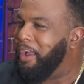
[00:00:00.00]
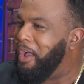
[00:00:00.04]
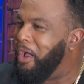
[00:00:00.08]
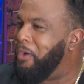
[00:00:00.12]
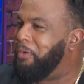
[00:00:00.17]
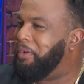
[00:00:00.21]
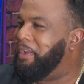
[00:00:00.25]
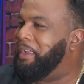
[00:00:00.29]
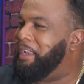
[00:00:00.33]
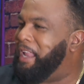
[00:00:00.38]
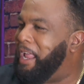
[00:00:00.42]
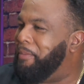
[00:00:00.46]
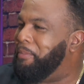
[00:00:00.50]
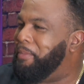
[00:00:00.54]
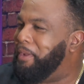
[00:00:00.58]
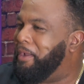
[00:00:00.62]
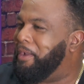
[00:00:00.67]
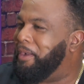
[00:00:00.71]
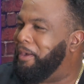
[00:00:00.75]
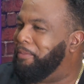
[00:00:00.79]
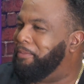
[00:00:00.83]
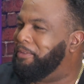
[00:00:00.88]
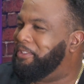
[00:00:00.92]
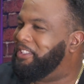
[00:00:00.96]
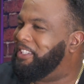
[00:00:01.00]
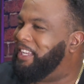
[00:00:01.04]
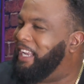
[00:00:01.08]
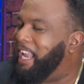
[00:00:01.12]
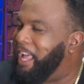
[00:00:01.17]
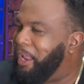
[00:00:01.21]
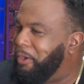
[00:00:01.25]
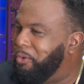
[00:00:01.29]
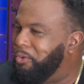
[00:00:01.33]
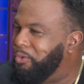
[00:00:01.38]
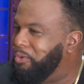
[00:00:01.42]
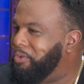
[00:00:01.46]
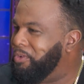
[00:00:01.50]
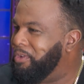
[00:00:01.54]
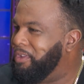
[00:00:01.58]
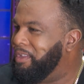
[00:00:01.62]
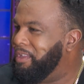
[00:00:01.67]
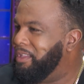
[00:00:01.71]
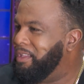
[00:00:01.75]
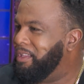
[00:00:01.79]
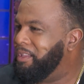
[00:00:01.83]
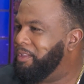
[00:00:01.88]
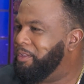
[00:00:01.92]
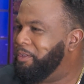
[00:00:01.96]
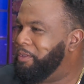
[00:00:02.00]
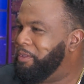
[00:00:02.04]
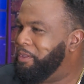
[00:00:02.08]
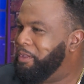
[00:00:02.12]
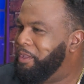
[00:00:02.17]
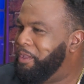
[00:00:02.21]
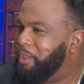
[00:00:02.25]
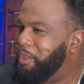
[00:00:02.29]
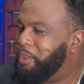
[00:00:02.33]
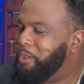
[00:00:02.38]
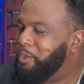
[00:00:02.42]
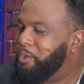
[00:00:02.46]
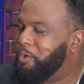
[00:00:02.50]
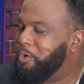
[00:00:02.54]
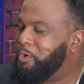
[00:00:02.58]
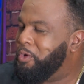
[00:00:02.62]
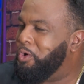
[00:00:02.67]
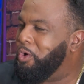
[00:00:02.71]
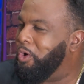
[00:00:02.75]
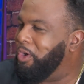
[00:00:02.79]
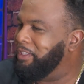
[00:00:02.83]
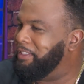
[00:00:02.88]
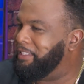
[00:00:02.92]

how did that become gelato? Uh, all right. It's like core